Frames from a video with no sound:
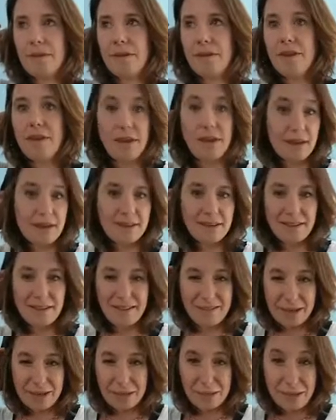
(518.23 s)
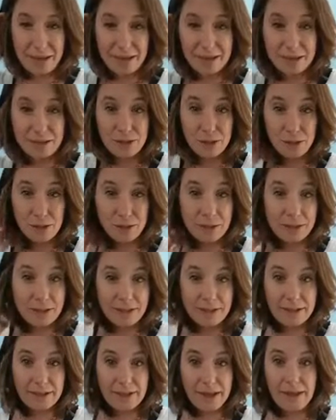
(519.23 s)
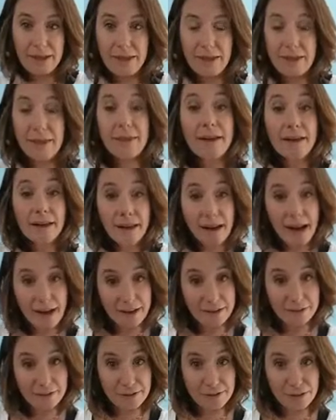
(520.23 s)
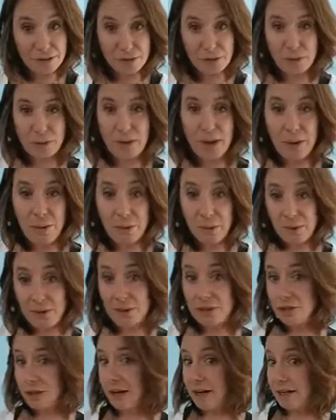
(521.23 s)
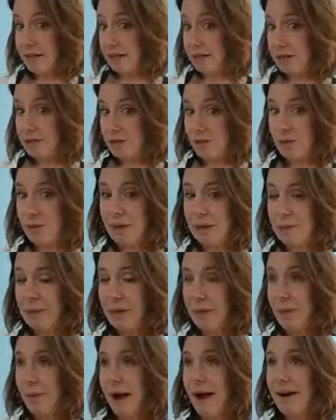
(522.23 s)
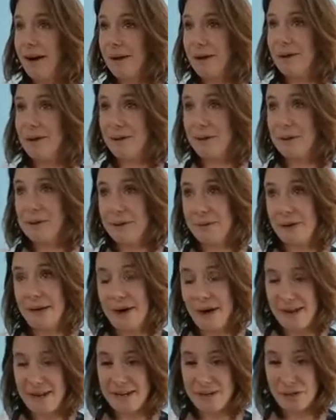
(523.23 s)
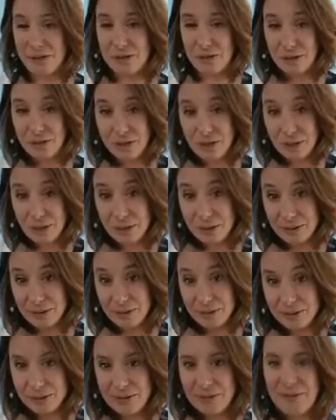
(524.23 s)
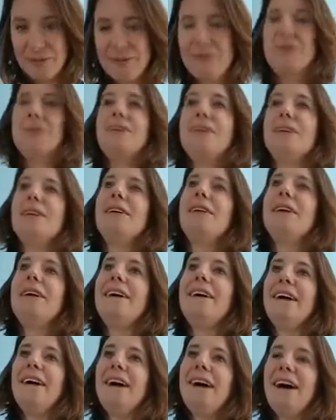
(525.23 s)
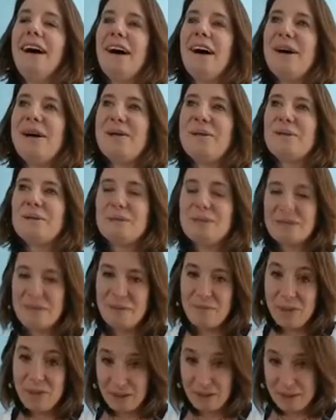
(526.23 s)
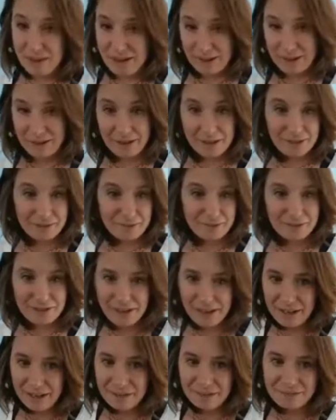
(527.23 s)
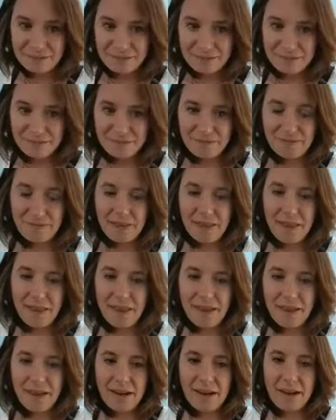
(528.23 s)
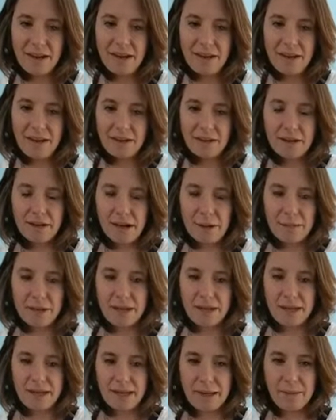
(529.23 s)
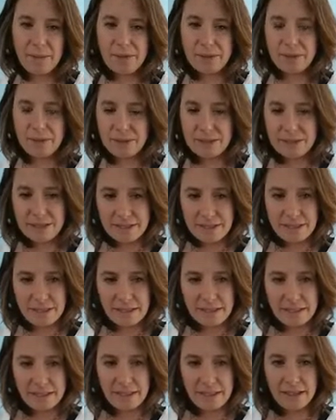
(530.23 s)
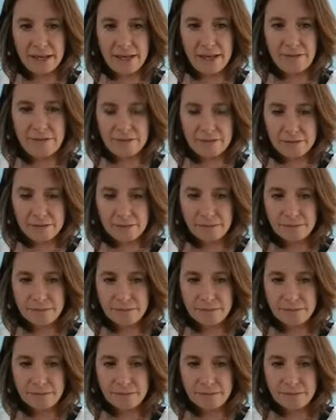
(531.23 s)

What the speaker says: they can leave their body so quickly, and then they're out of control, and we're trying to control them. Why aren't you doing what I need you to do? Same thing with hunger, right? And then another comment that came through was this idea of